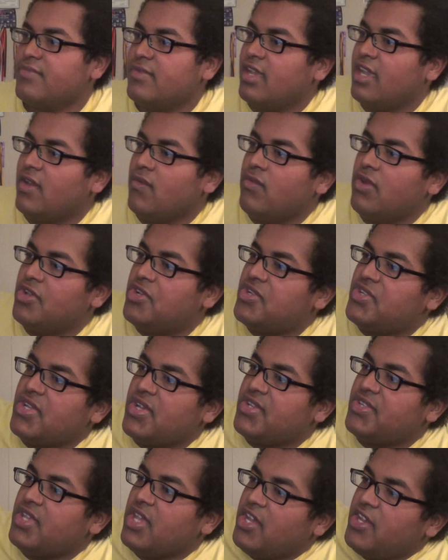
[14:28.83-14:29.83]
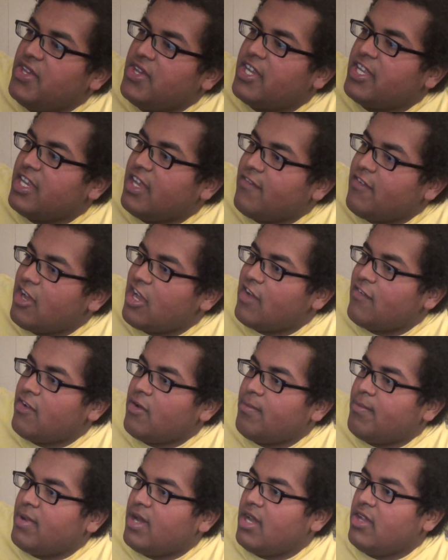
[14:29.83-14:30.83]
And Riju says, you can
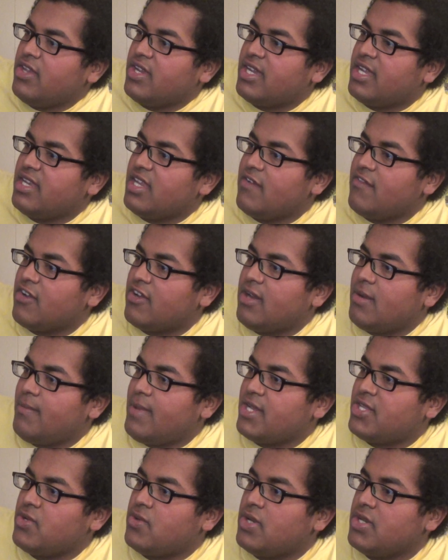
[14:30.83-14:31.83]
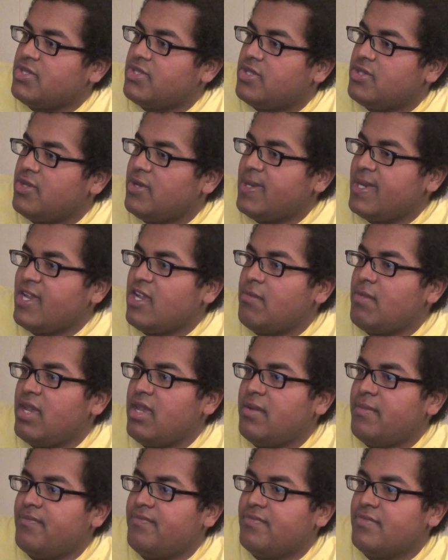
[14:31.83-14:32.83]
never come back to us. Do you hear
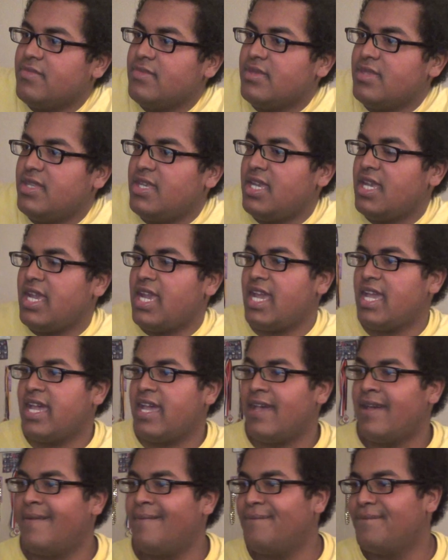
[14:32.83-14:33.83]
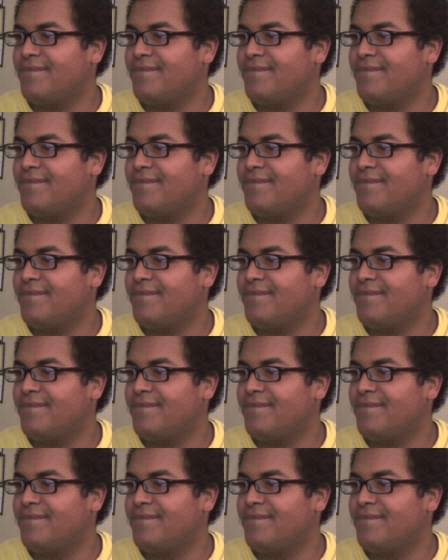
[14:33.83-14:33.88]
me? Yeah.